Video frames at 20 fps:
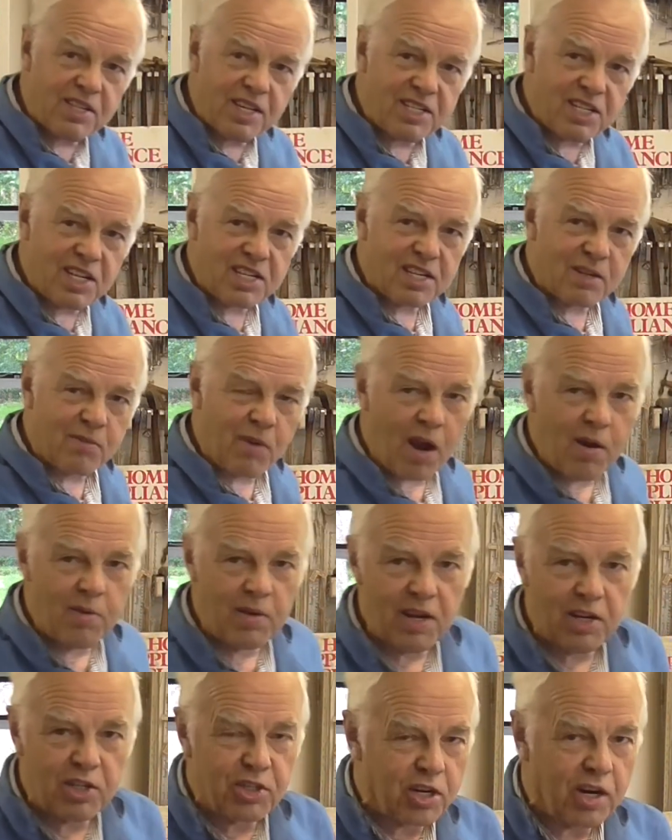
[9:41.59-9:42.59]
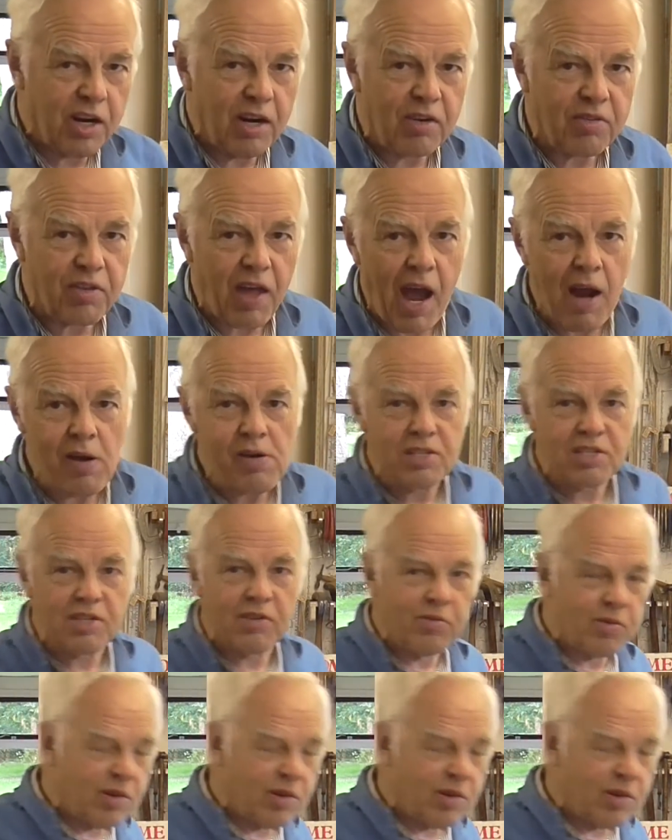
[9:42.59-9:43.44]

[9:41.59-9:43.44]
This is the moment of truth, hours of